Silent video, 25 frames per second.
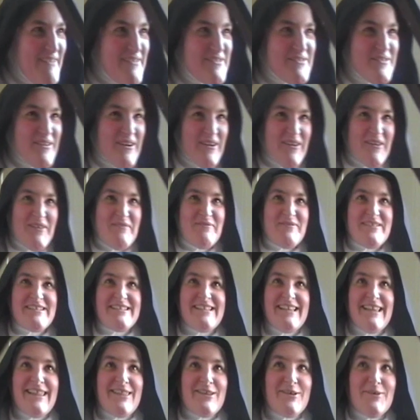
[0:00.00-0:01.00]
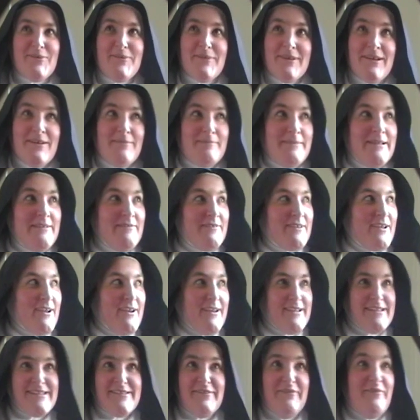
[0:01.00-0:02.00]
was quite obvious he thought, well, I'm never going
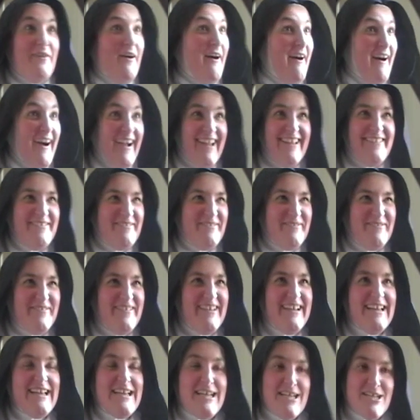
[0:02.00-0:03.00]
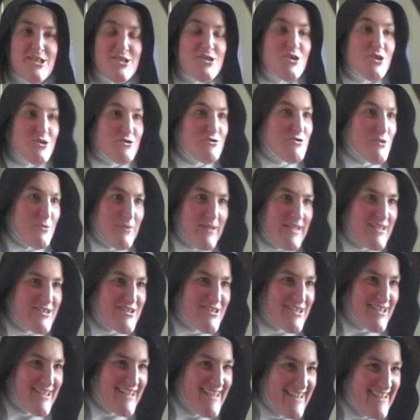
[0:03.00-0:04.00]
to survive. It's not true
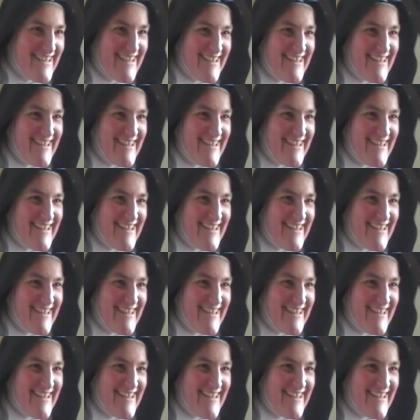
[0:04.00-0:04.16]
actually,